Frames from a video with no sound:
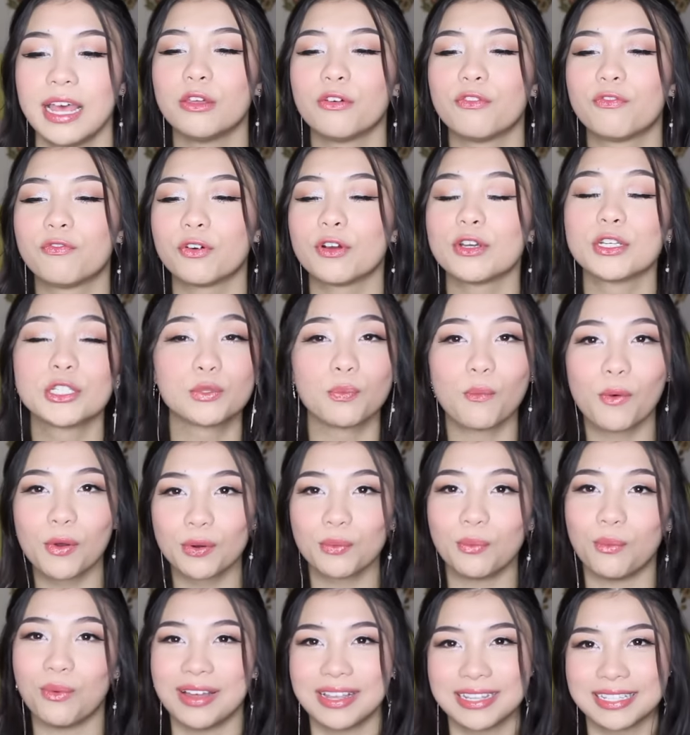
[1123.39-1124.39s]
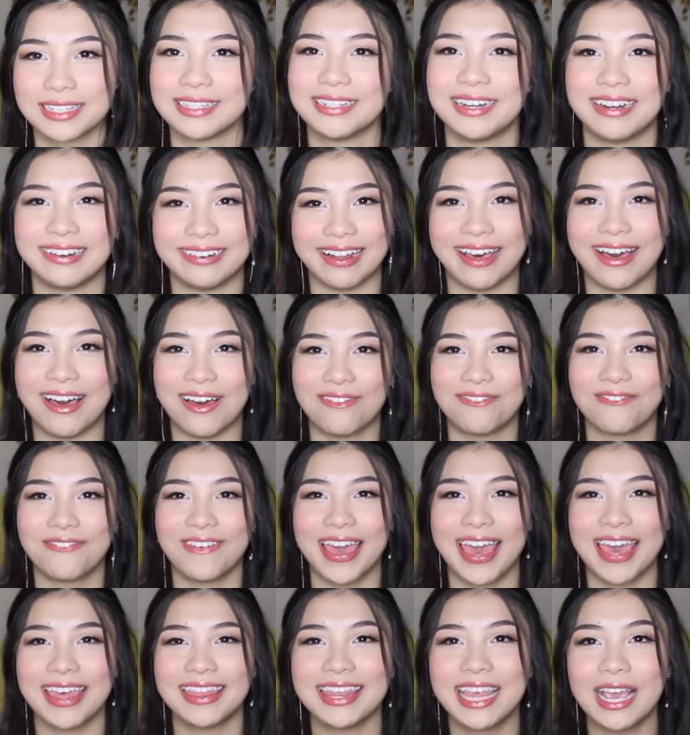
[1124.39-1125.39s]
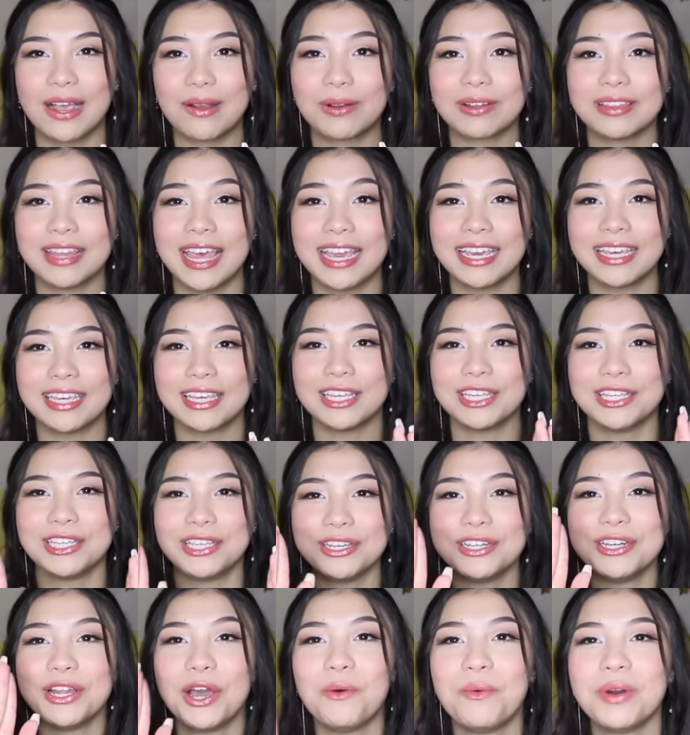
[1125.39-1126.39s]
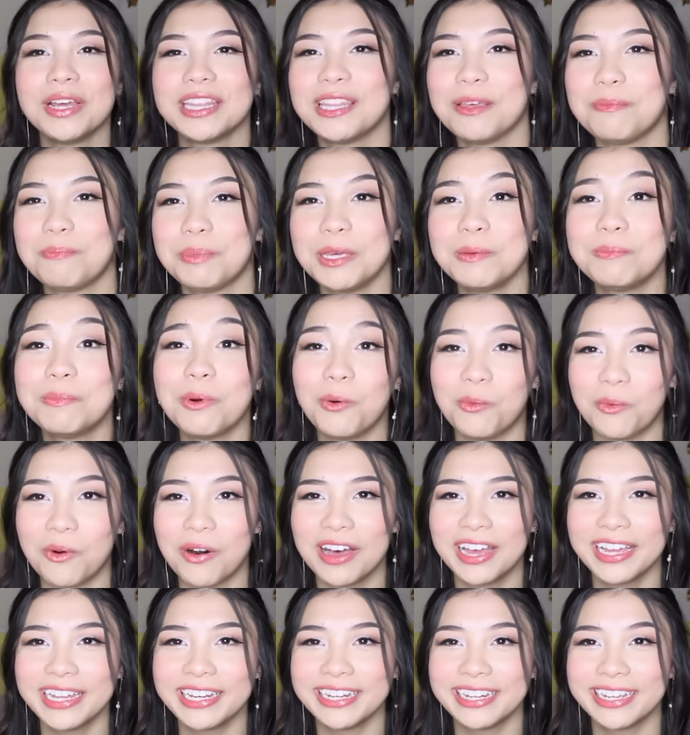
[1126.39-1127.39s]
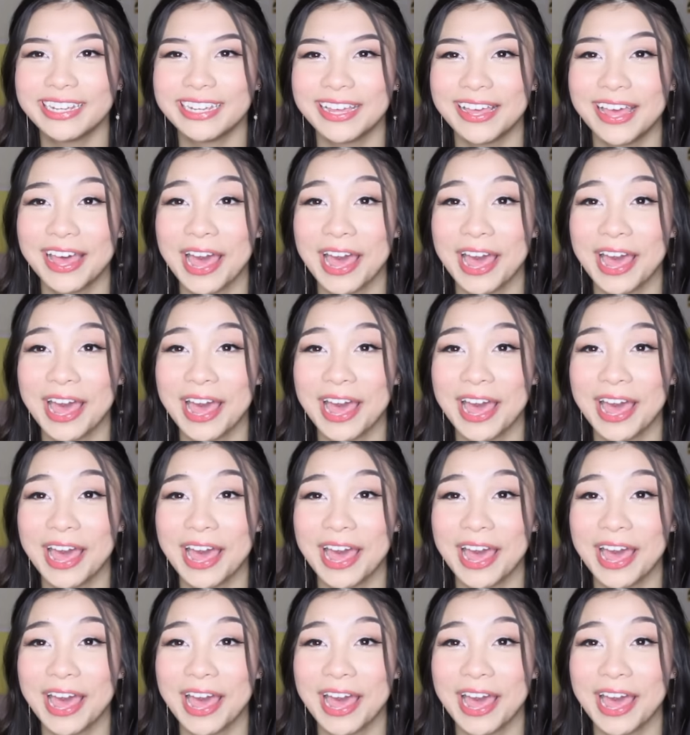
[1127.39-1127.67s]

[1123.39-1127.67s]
The first one wasn't enough and they were like, you know what the people want?